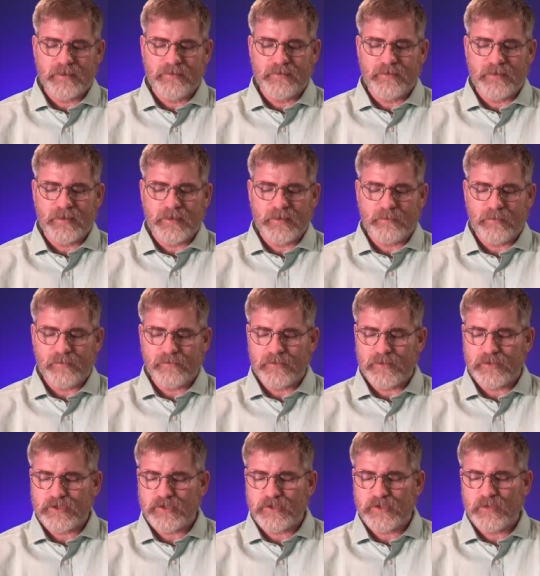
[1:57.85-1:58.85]
In the name of
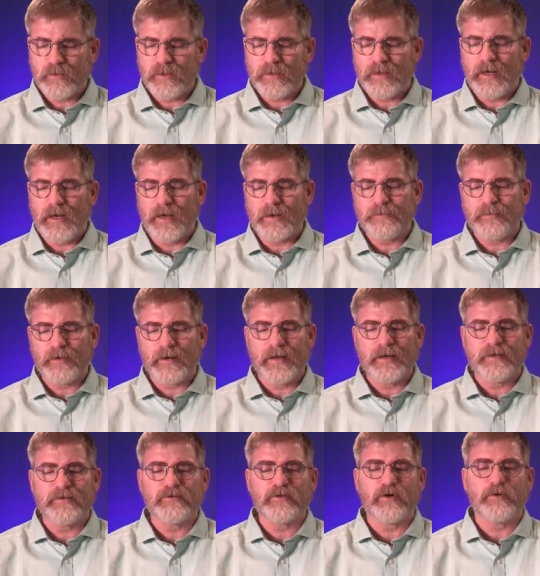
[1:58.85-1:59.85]
Yeshua, I
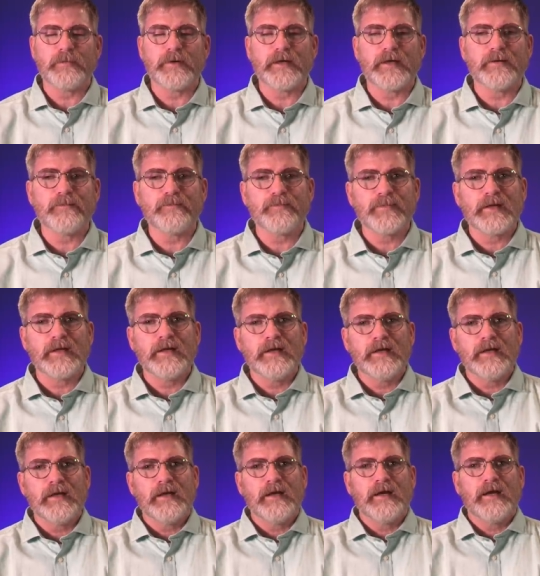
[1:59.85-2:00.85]
pray, so be it.
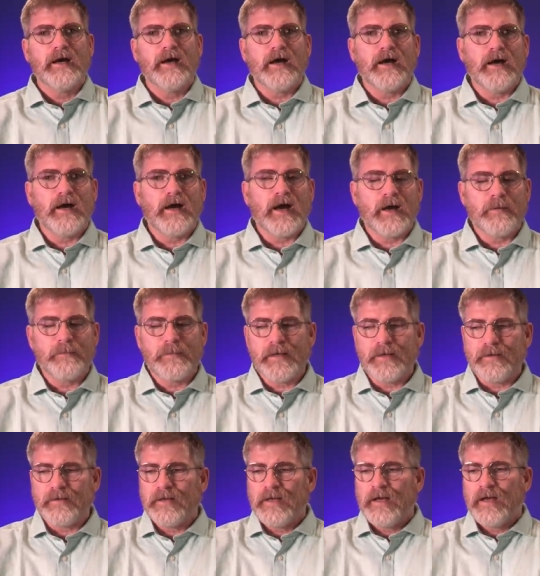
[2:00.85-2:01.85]
Uh,
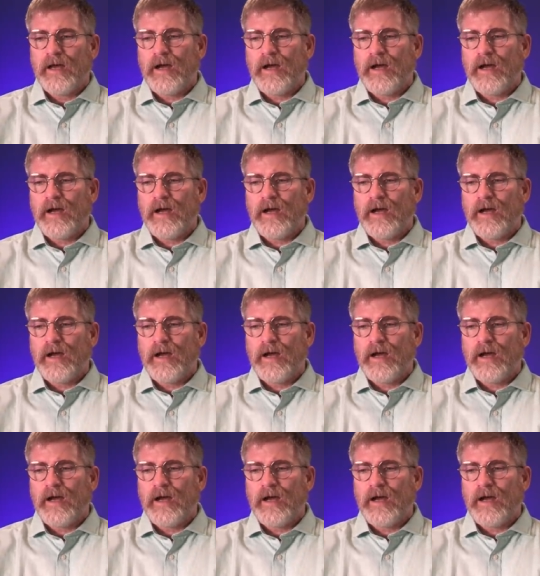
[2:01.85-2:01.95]
amen.